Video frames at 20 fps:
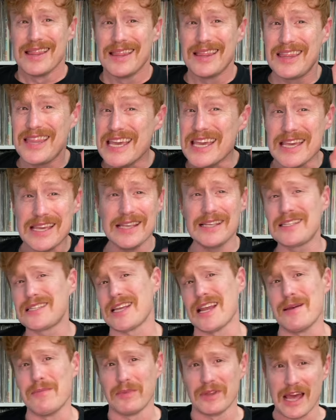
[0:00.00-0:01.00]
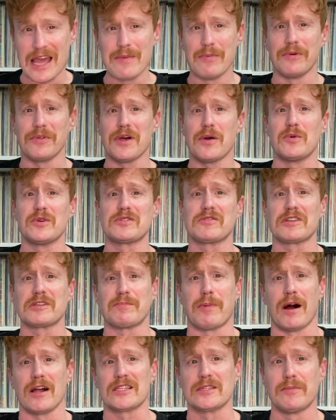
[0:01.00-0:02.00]
the same label that was
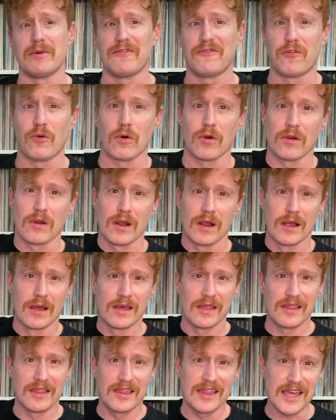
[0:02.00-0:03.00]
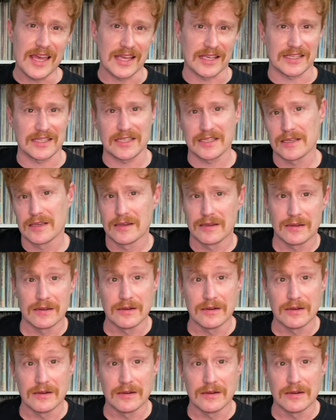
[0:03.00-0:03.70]
responsible for this.